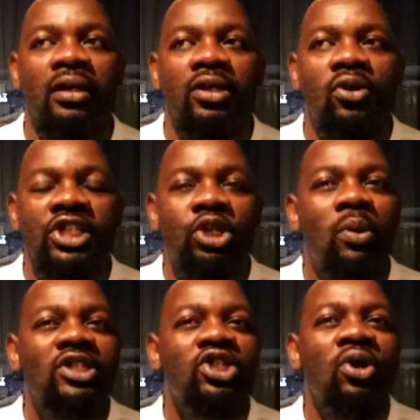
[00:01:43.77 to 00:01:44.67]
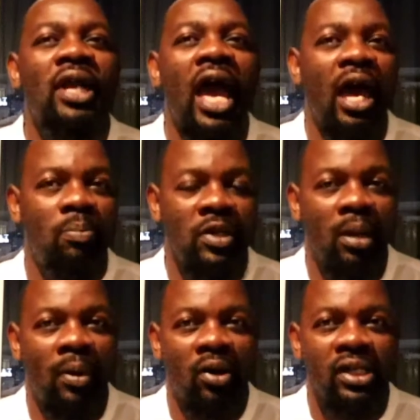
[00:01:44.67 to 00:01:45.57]
you know, she was not happy
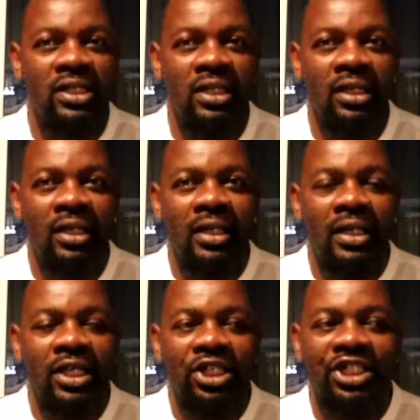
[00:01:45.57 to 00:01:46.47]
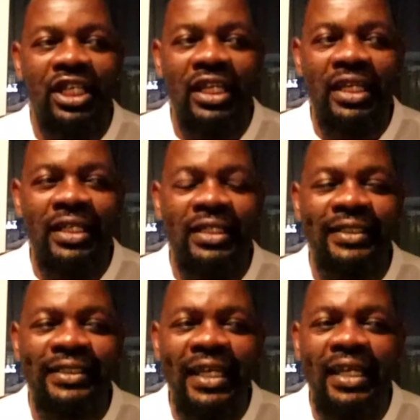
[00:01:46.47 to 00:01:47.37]
about it. She
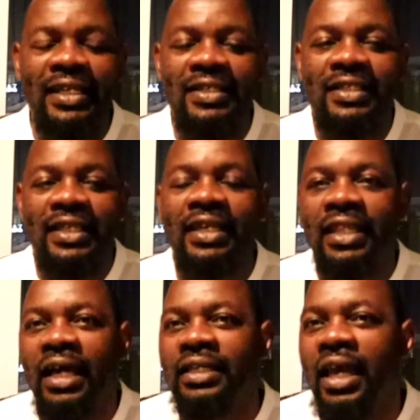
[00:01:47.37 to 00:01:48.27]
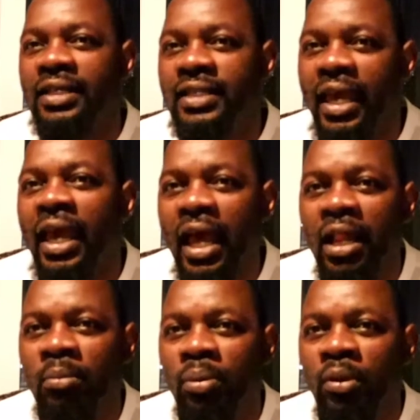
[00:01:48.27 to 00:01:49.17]
didn't see that as a
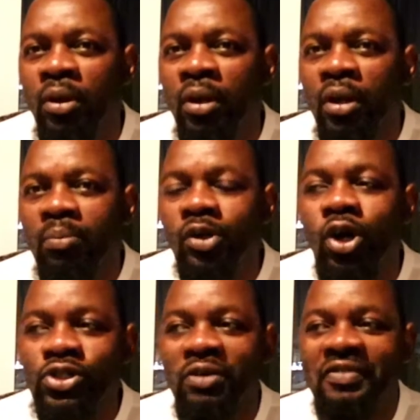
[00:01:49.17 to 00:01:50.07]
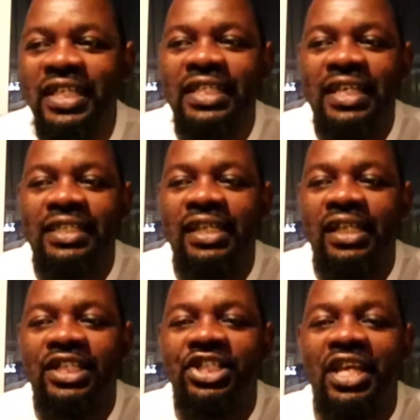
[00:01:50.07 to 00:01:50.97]
help because of
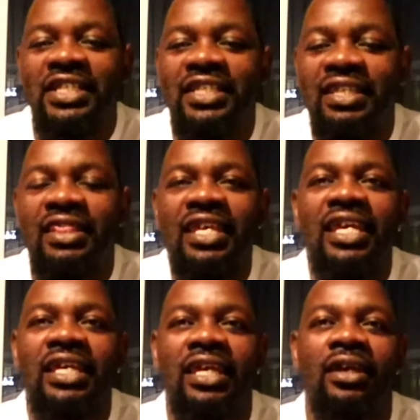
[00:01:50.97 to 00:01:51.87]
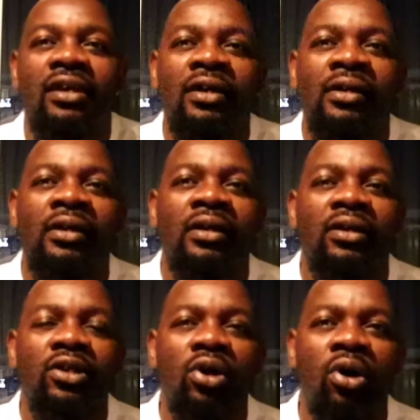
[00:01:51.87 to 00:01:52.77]
djzinhle, she is thinking,
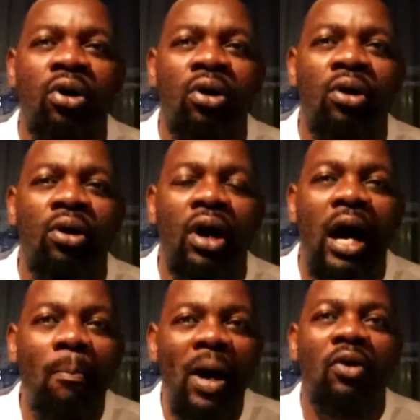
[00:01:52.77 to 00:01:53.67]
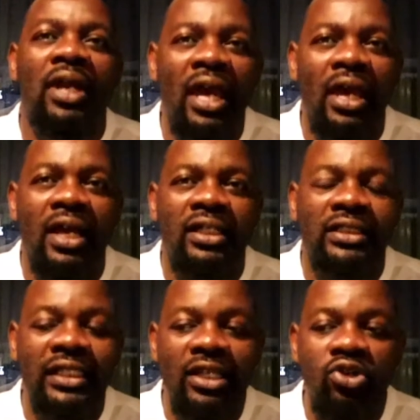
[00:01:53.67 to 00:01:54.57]
you know, about her.
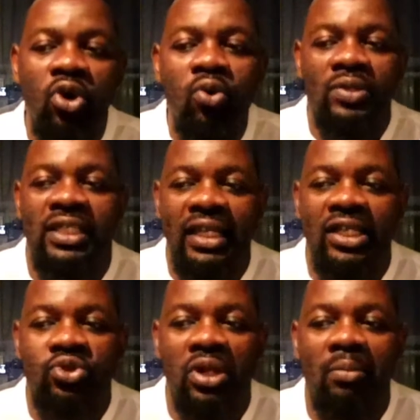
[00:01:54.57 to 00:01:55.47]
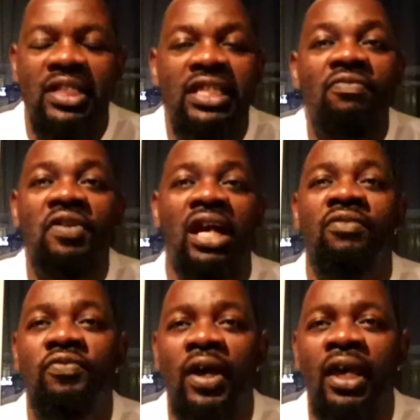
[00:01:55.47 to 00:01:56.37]
She knows that it's going to be
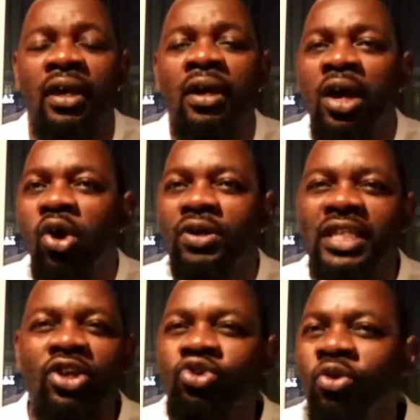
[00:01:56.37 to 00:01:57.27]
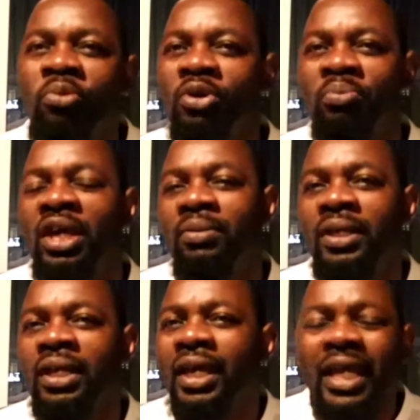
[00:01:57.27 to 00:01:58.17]
difficult for her because a newborn
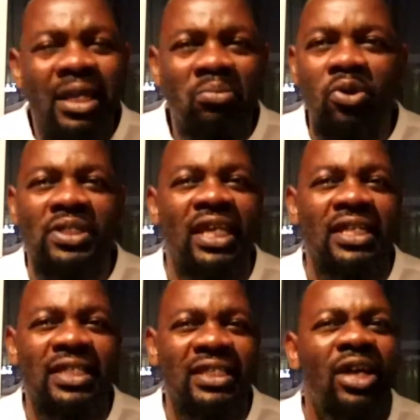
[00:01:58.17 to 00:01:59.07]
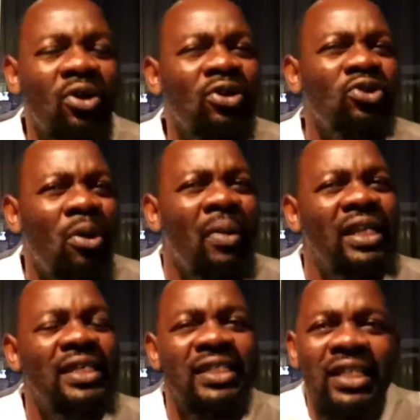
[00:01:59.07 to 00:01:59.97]
baby, in most cases, they don't
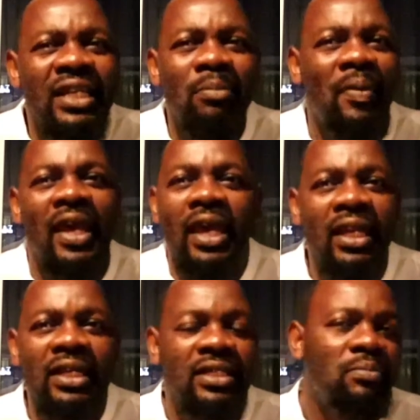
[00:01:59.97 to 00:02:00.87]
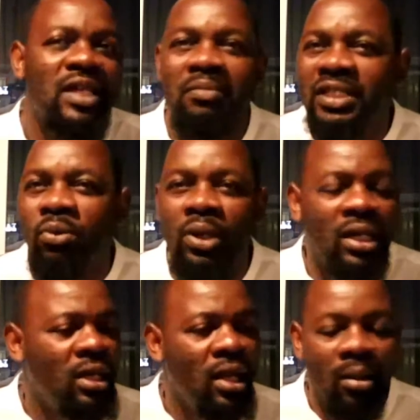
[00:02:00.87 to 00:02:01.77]
normally sleep early. Sometimes they
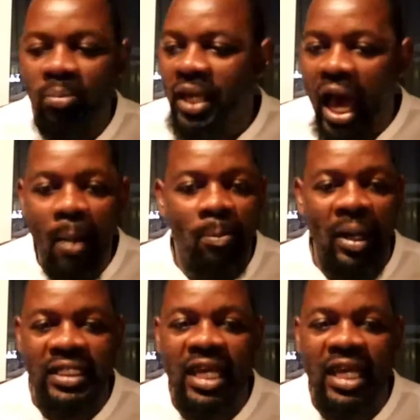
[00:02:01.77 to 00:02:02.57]
will be up by